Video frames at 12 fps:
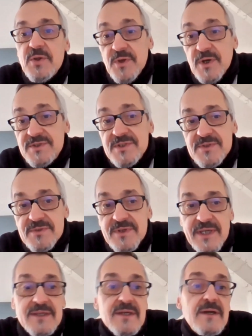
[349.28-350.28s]
Dörte
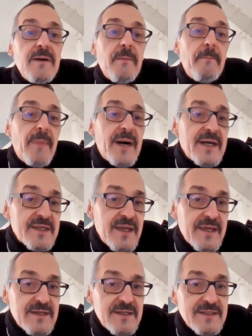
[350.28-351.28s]
Döring, Mark
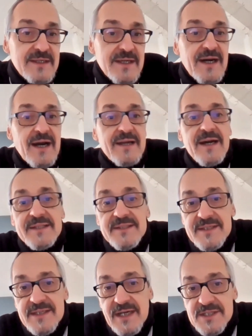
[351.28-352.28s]
Egger,
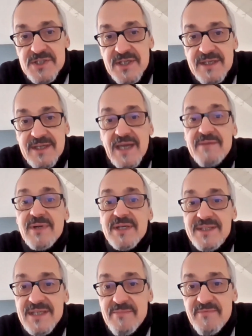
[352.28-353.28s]
Agathe Jacik, and
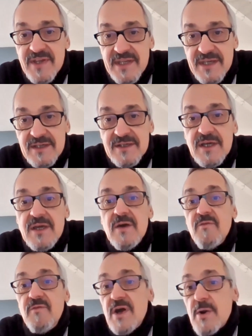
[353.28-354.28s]
Martina Pfenninger
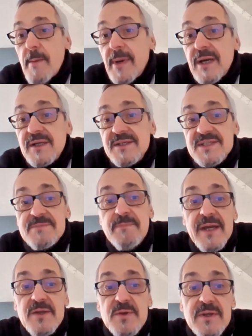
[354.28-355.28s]
were among this
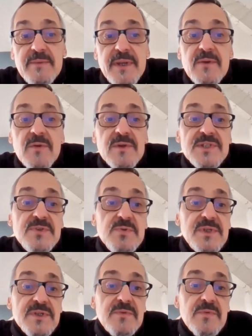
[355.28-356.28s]
pioneering
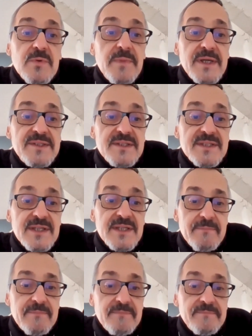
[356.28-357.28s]
student group at the
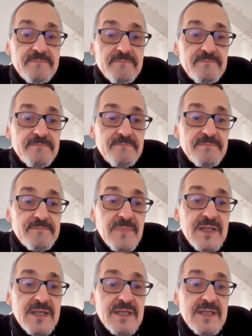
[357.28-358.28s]
time.
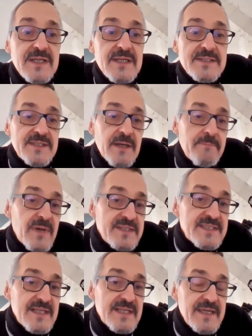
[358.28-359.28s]
Some
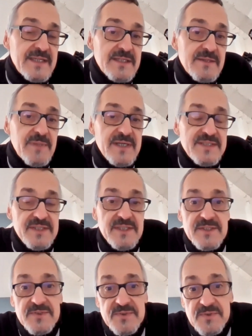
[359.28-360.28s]
months later, by the
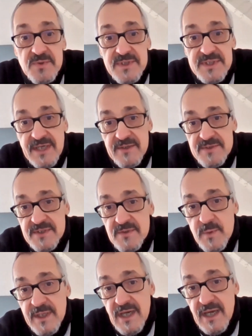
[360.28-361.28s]
year 2000,
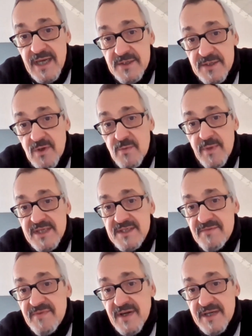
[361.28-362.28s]
we had already
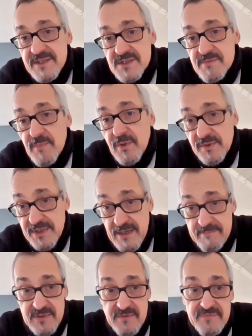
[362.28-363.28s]
defined a small
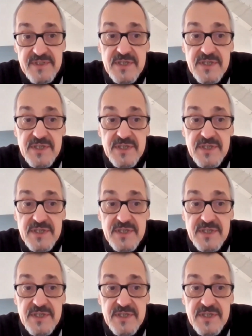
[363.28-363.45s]
number of